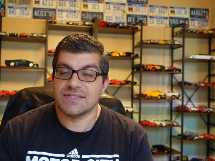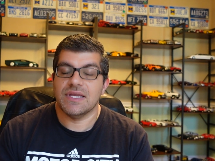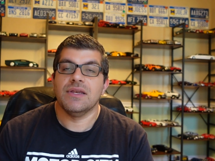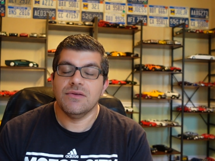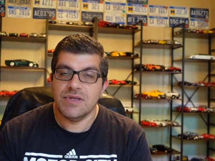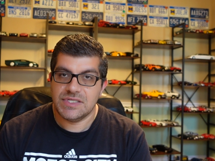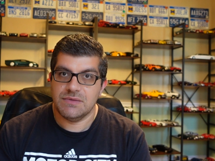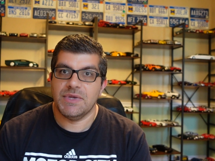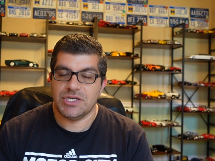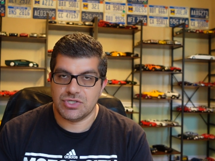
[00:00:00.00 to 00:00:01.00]
and you need to
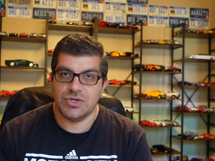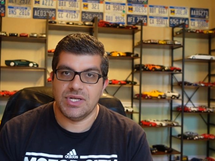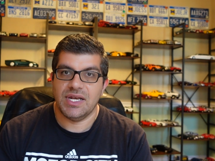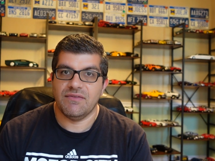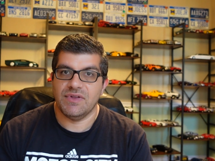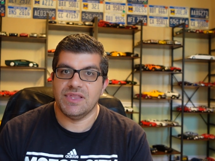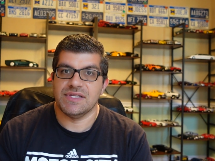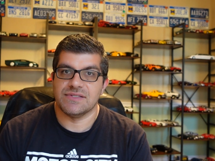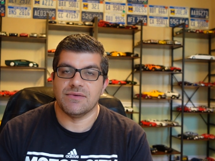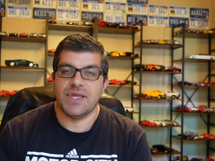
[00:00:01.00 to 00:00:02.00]
make sure that
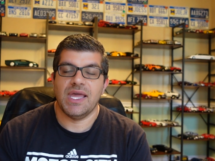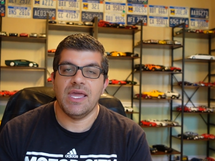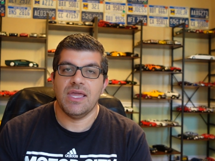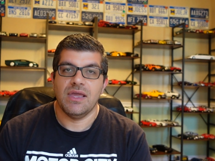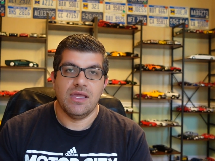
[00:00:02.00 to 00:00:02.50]
everything's okay.